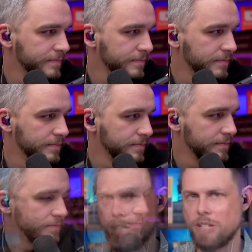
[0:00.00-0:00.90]

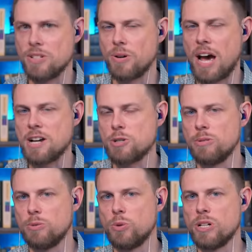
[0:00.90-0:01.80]
Absolutely. And so
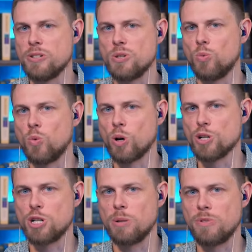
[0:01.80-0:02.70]
Asherah was
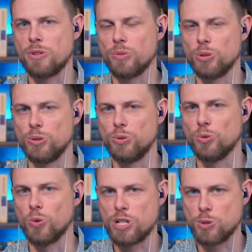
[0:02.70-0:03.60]
worshipped through
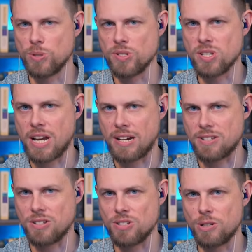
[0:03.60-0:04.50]
ritual
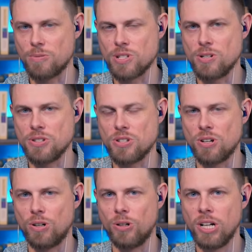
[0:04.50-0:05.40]
sex. And so there was
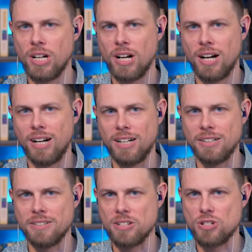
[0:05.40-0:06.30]
also
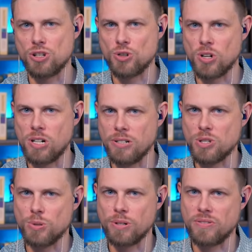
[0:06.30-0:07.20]
this strong
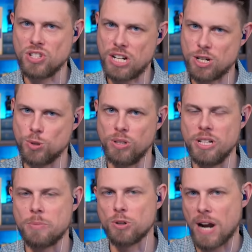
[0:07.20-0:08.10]
sort of sexual
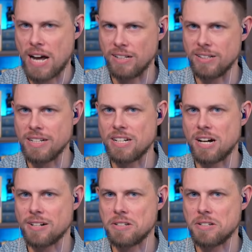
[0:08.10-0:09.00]
immorality
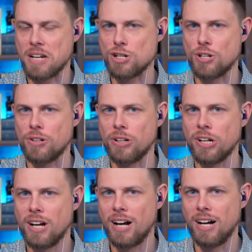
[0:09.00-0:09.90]

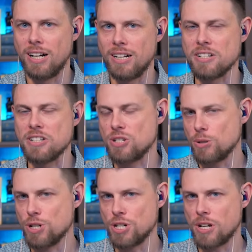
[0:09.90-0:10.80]
connotation
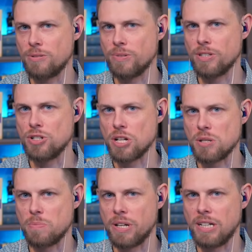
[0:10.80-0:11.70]
associated with
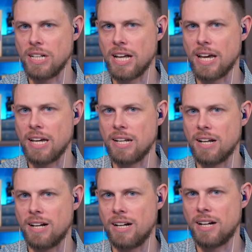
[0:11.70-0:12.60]
Jezebel.
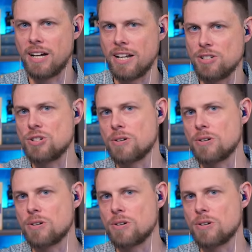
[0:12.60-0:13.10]
And you